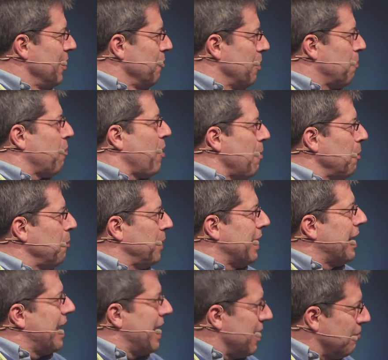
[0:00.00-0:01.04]
We're probably
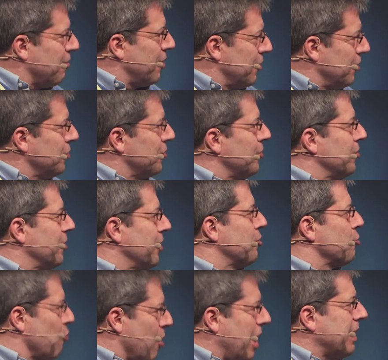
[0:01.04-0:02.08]
ahead of our users in
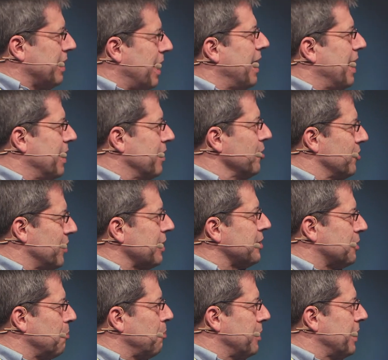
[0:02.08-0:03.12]
trying to add those
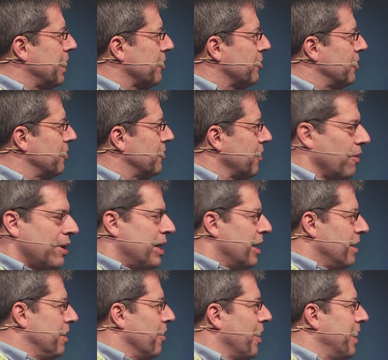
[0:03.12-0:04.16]
extra protections. So
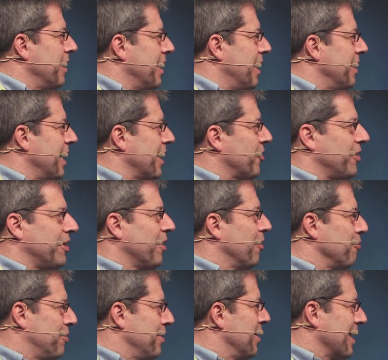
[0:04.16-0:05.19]
no, I actually
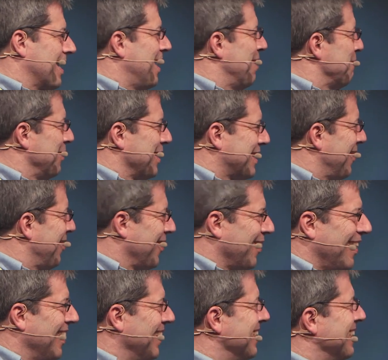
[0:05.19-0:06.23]
don't feel a conflict there at all.